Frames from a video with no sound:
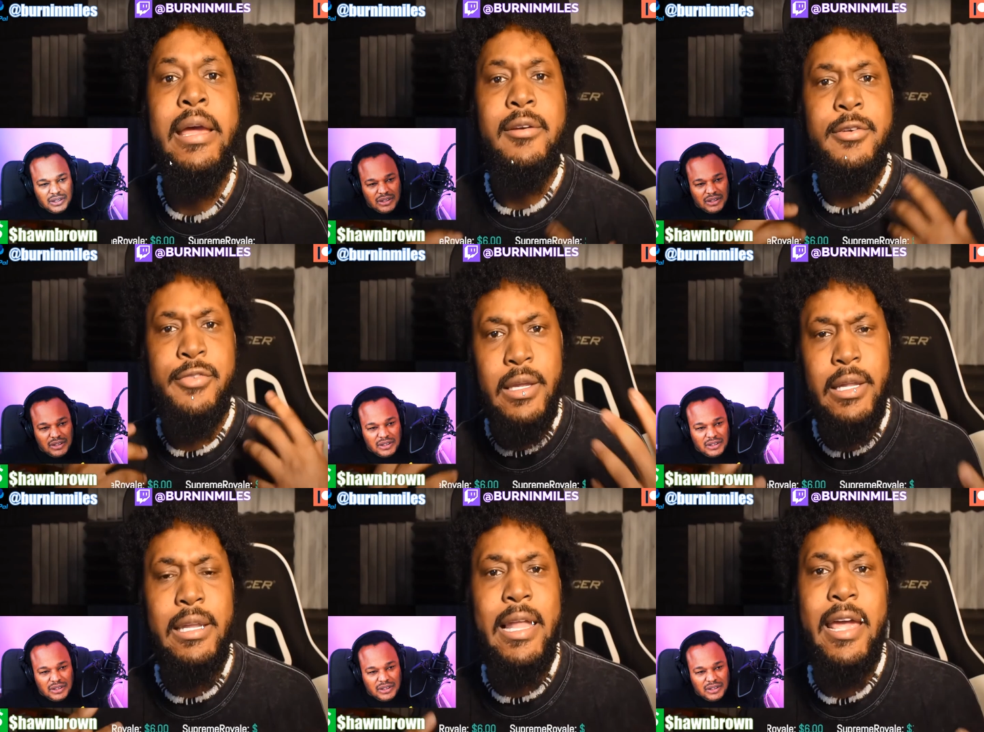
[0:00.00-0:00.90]

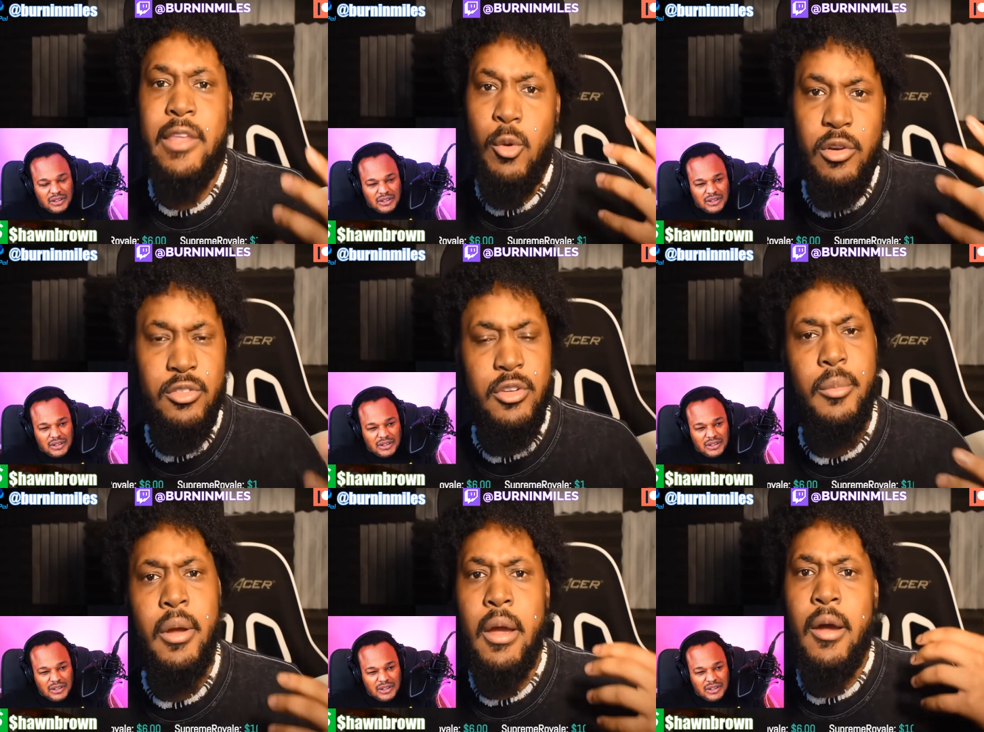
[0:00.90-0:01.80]
Speaker 1: feeling like there was some
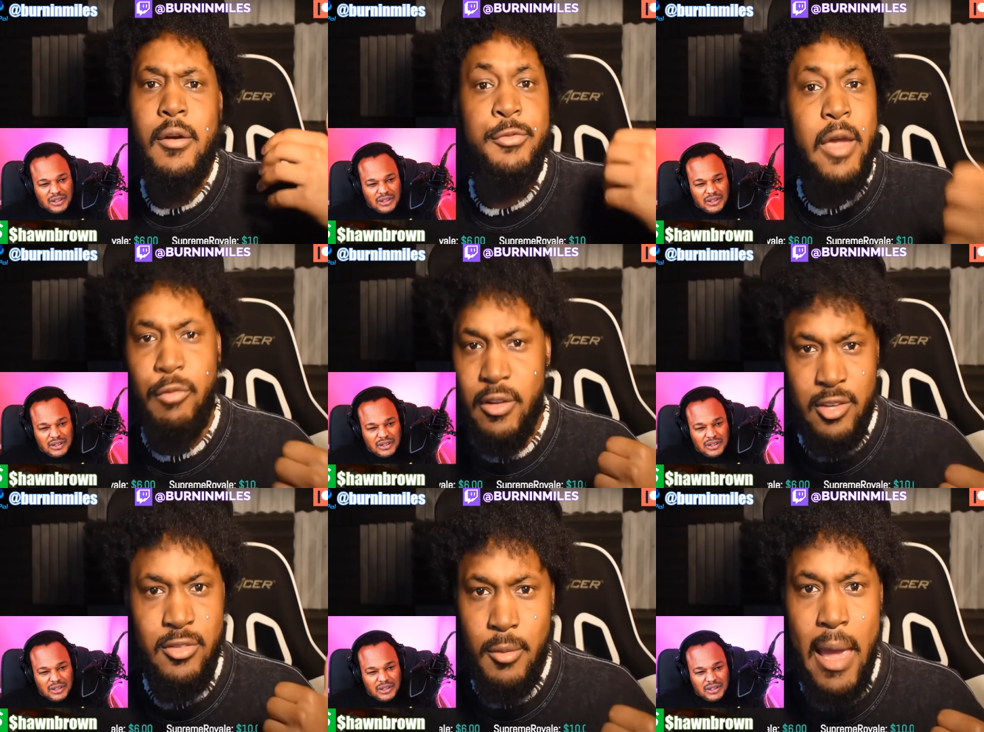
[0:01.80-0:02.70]

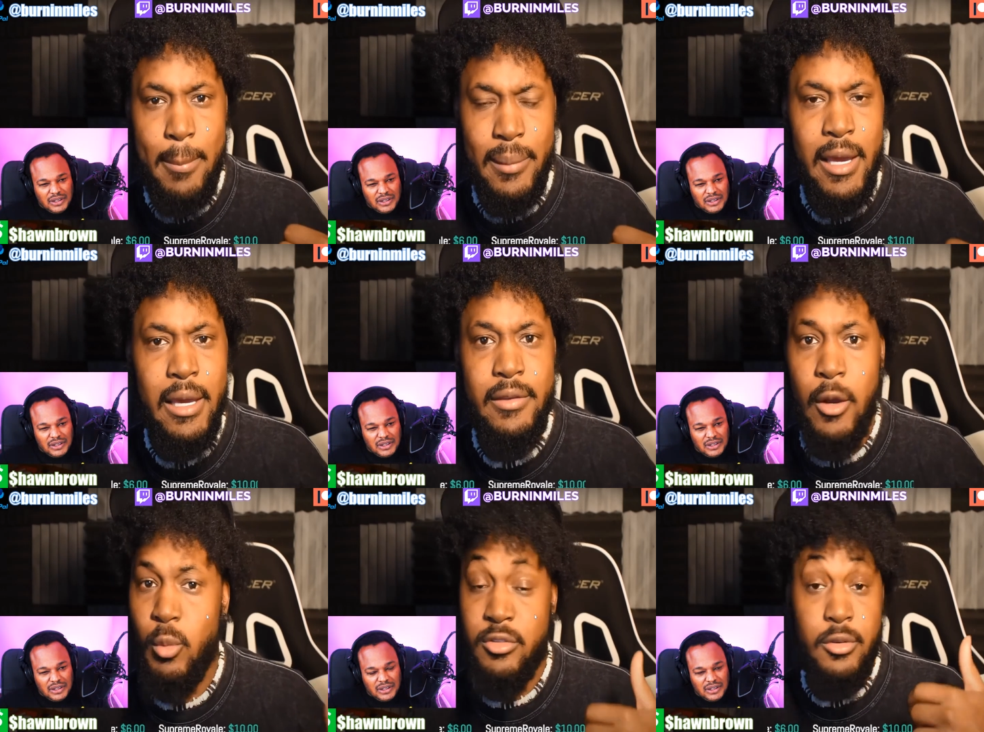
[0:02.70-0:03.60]
favoritism at play. There
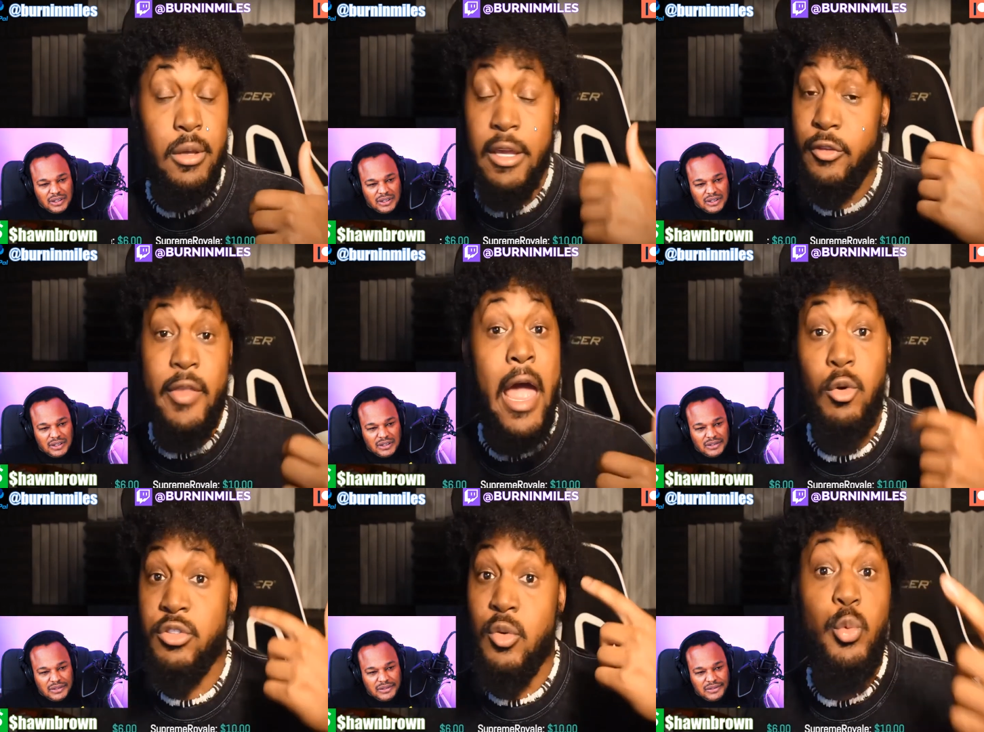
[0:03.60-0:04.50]
was either that or
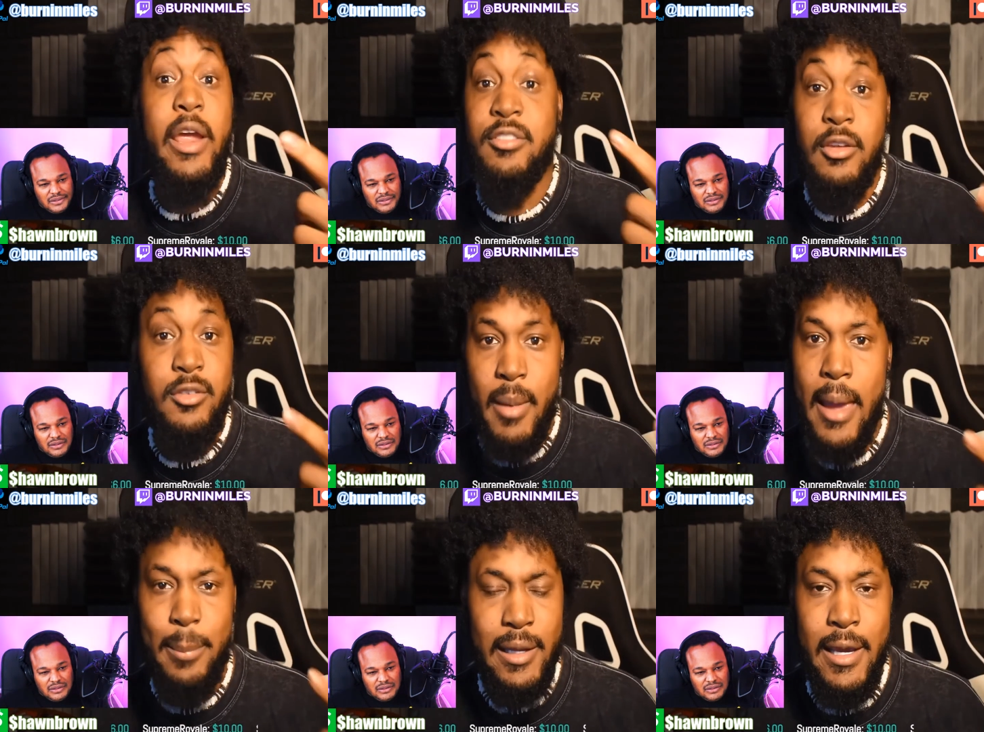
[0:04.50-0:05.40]
some racism at
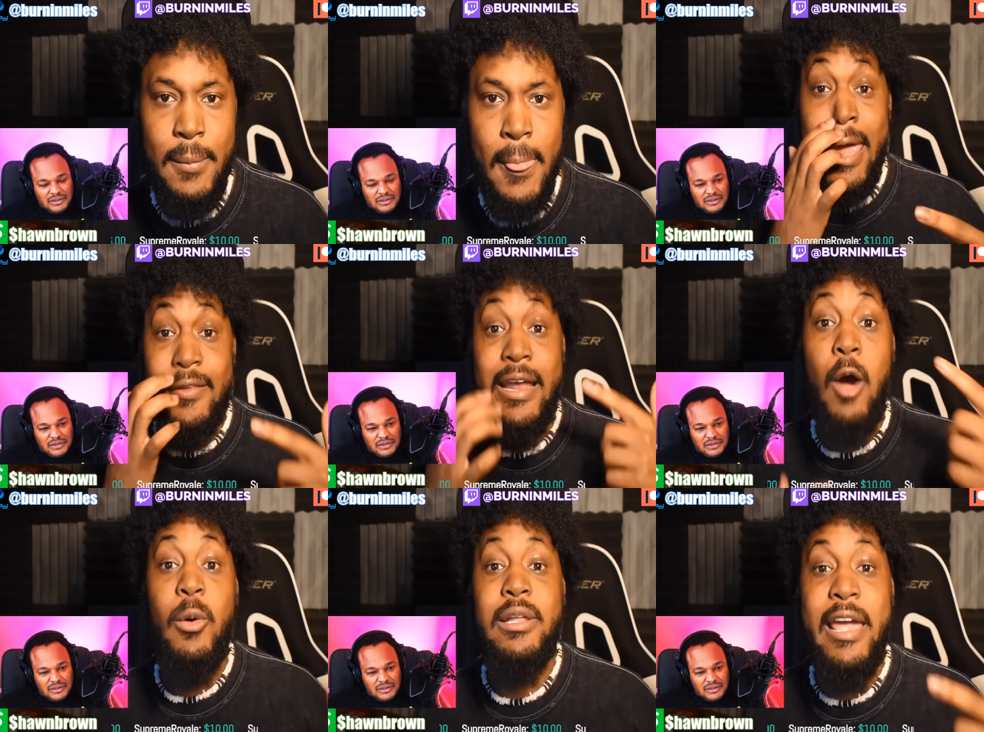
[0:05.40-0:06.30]
play, and that I
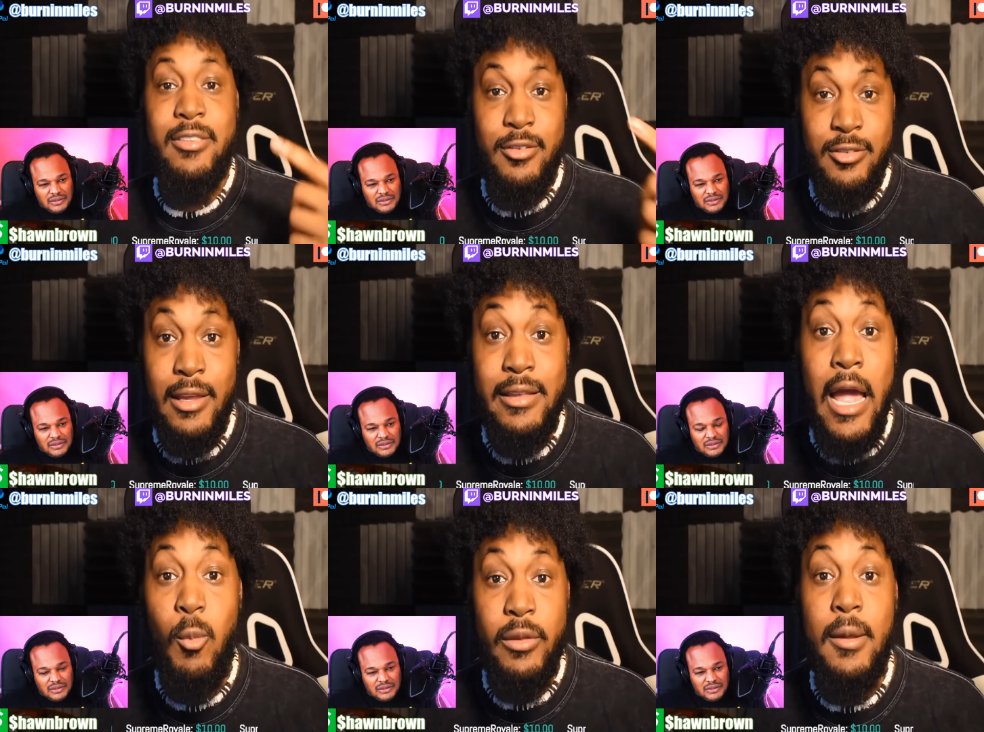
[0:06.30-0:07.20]
would like to sit down
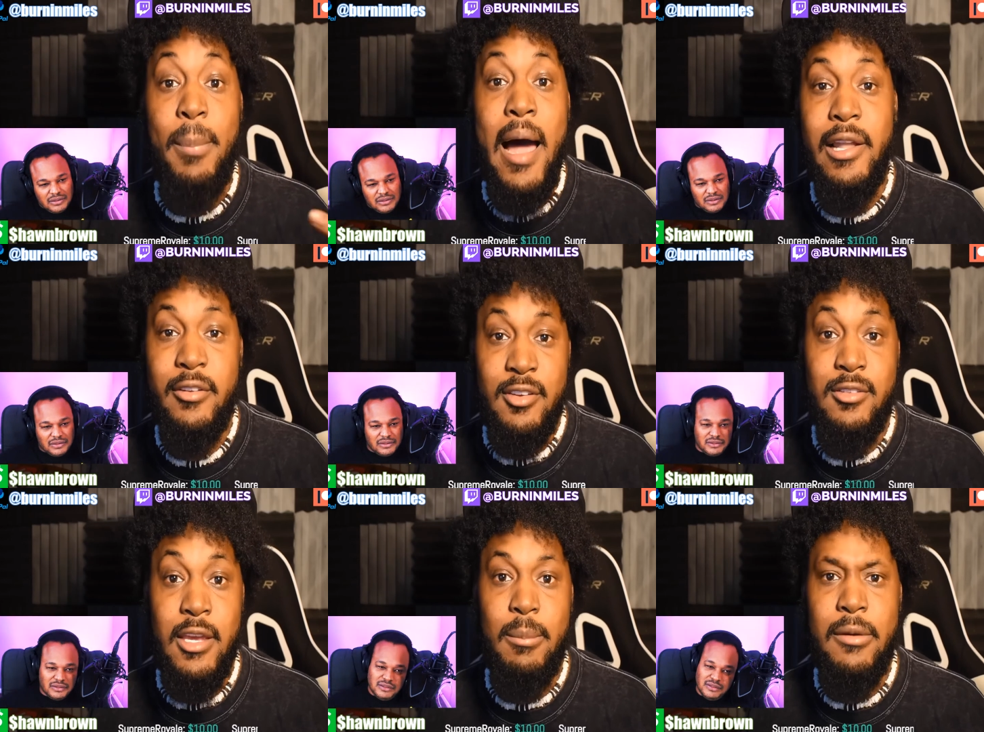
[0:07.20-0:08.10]
with the policy
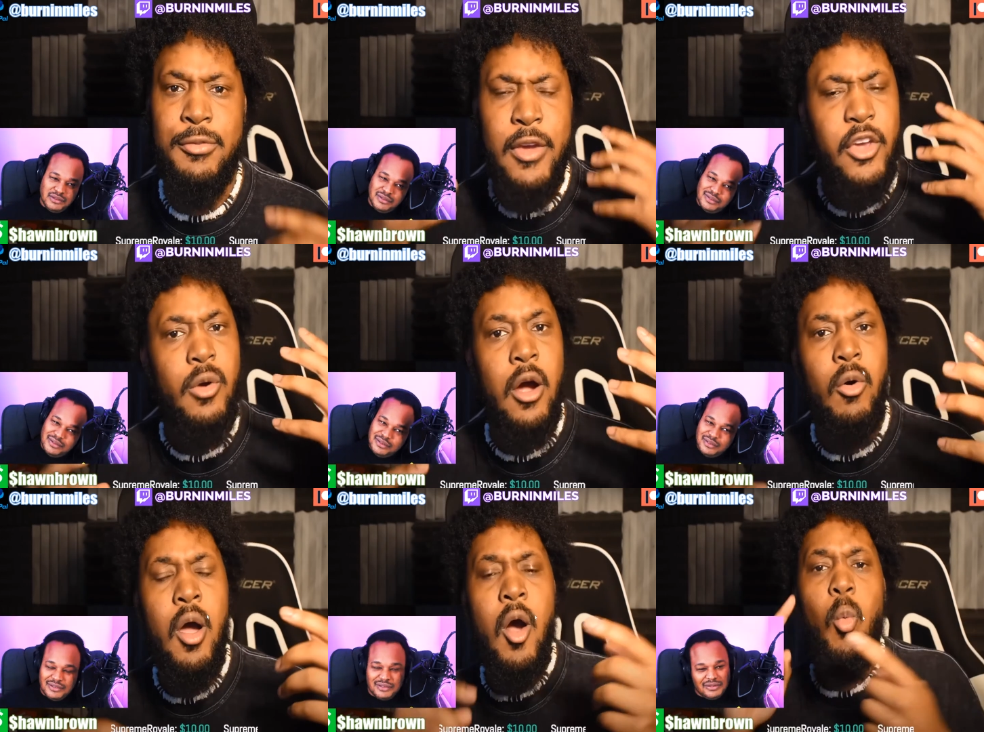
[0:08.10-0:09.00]
team and figure out
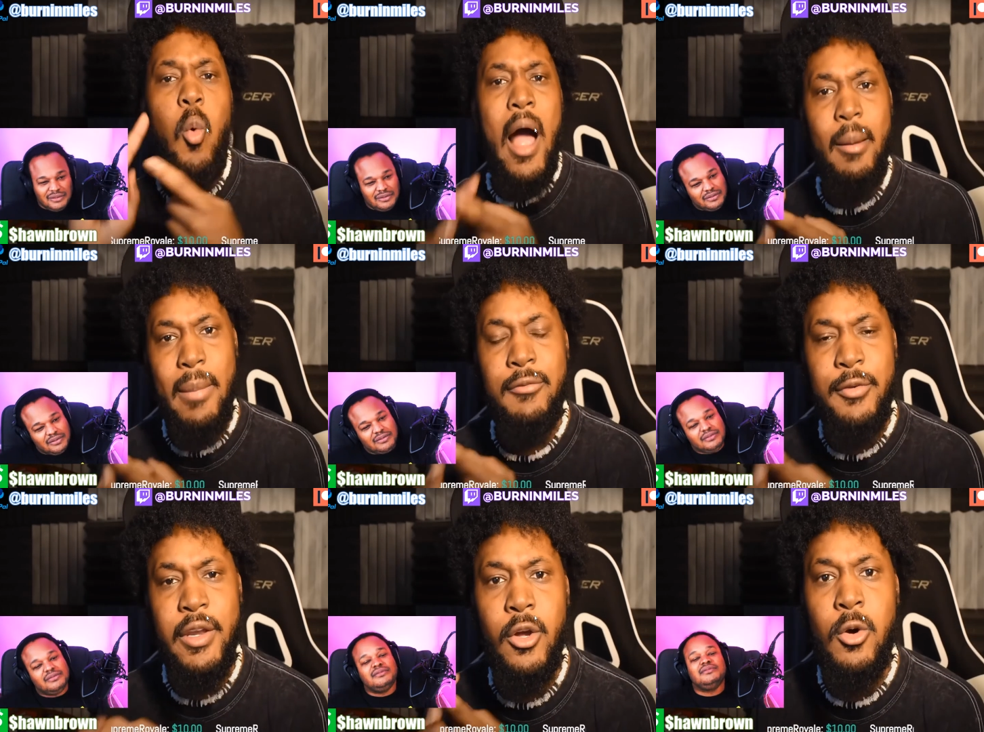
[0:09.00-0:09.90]
why my
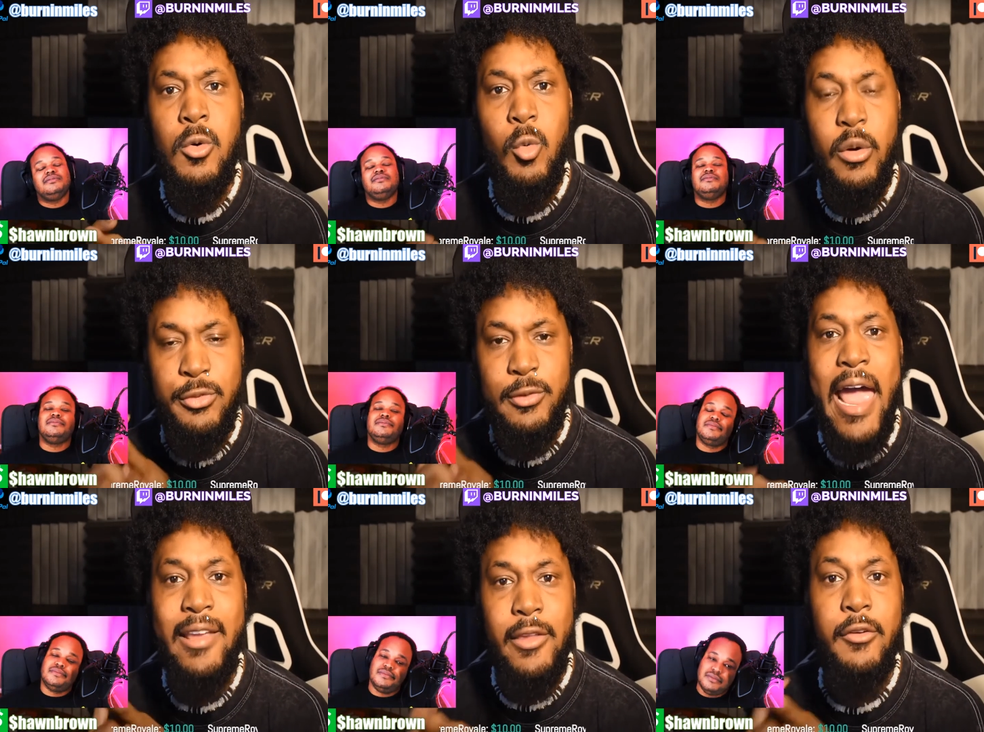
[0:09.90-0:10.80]
video was
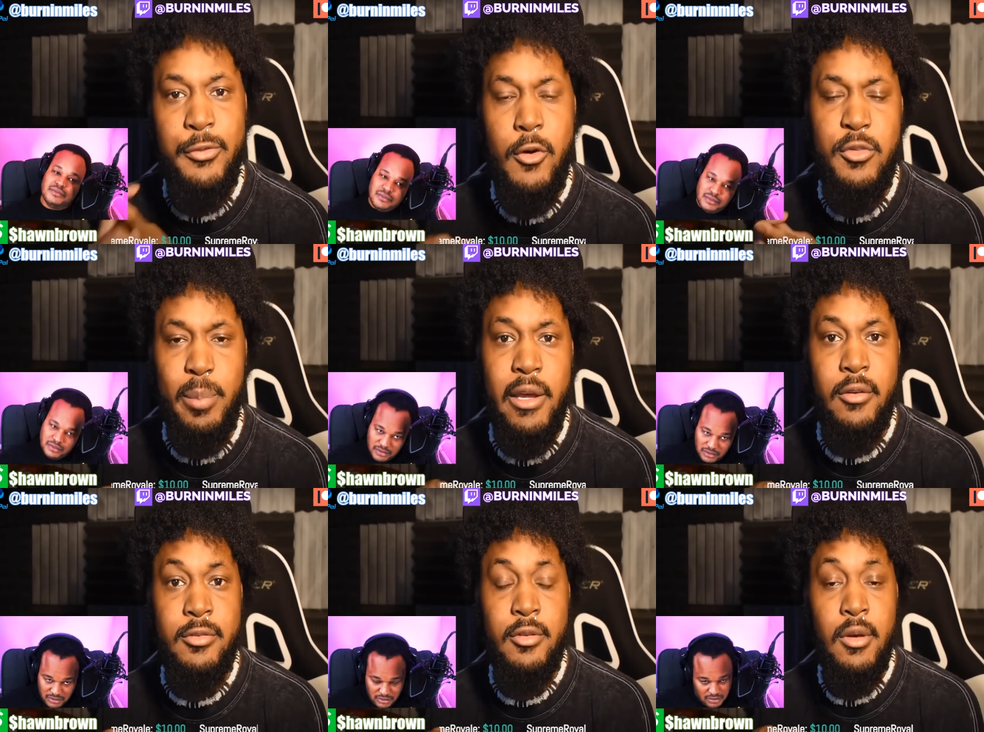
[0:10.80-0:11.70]
flagged in the first place.